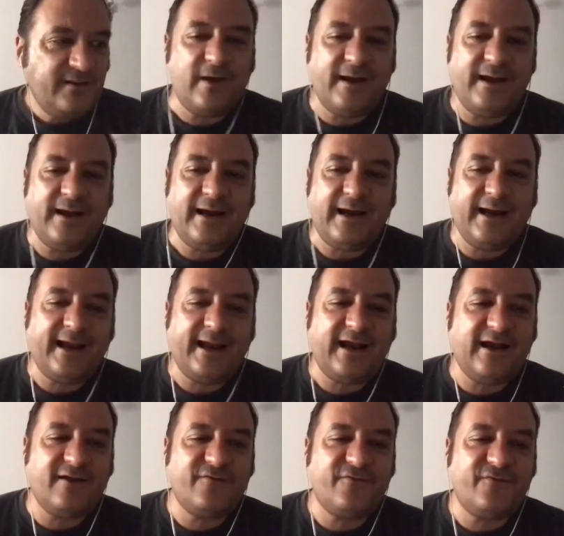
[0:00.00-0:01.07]
I
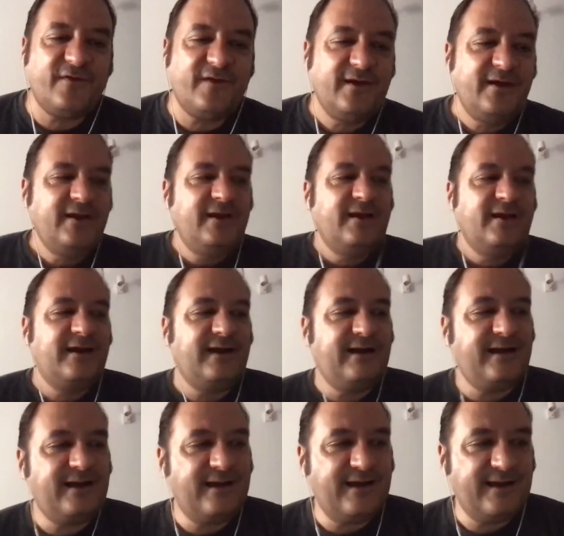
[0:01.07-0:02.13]
have
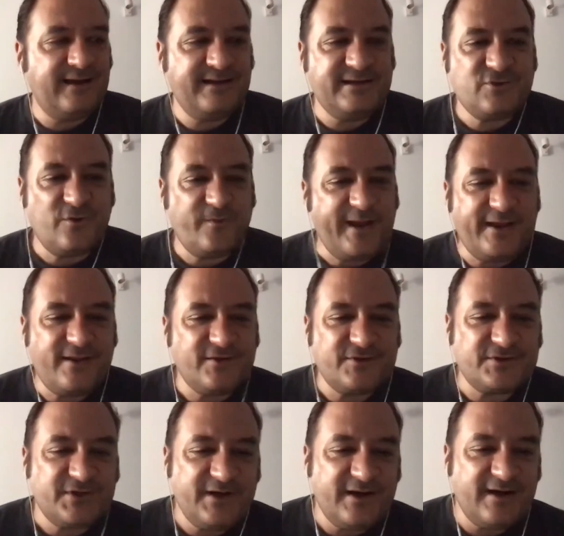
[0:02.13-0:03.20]
these
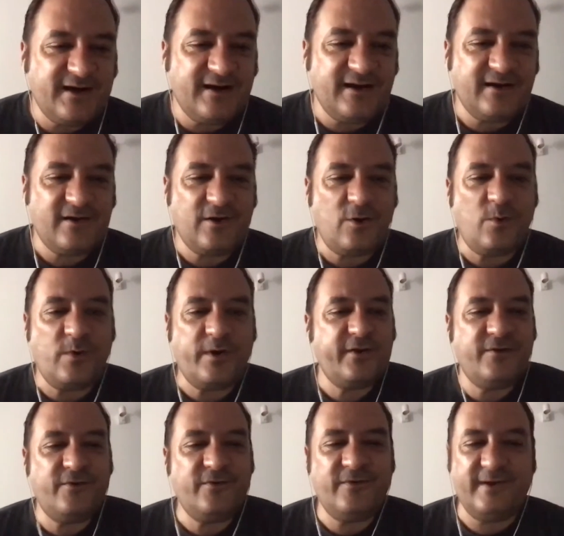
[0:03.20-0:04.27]
tomatoes here, how are
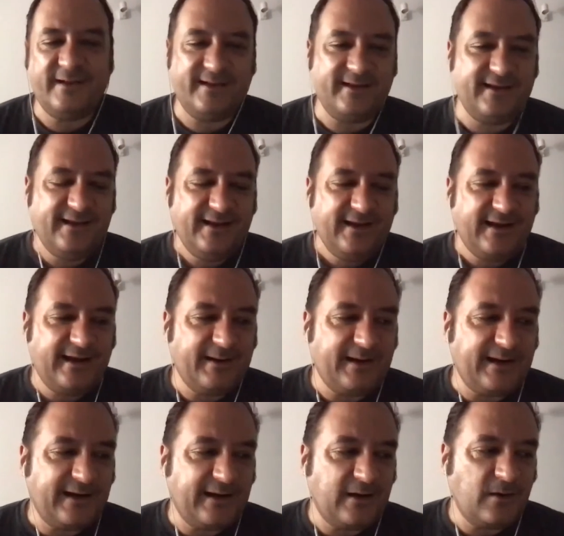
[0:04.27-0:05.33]
you? And
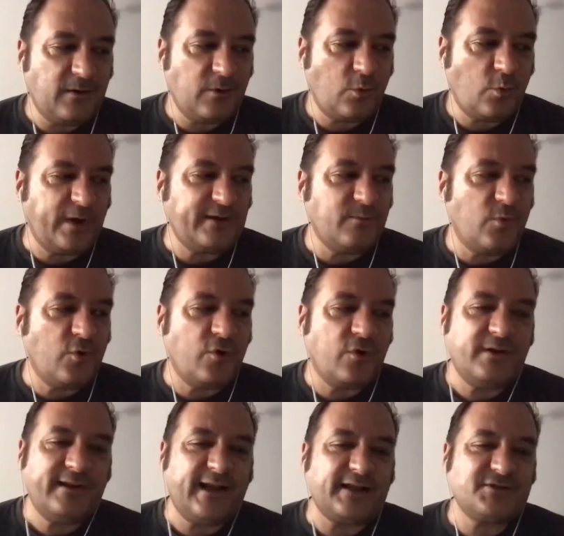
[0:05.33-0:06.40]
quite
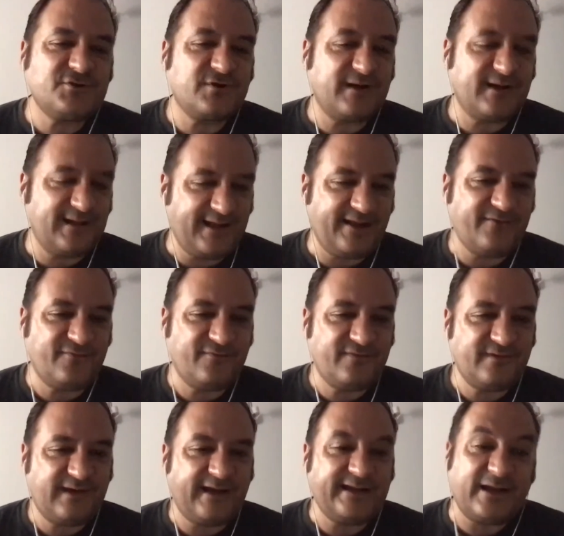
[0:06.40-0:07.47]
more natural life,
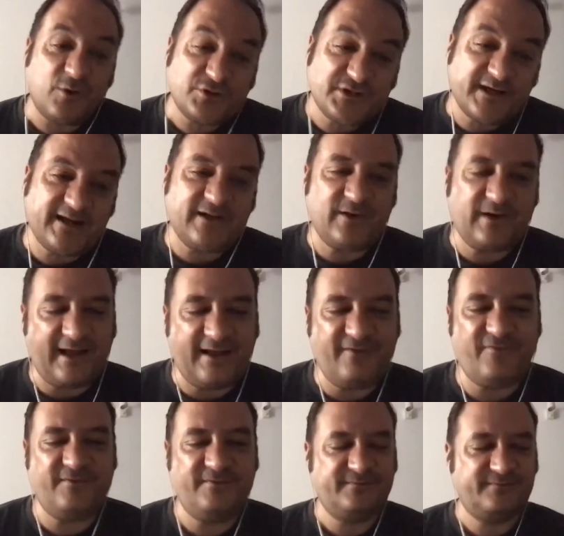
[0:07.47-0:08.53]
analogical life.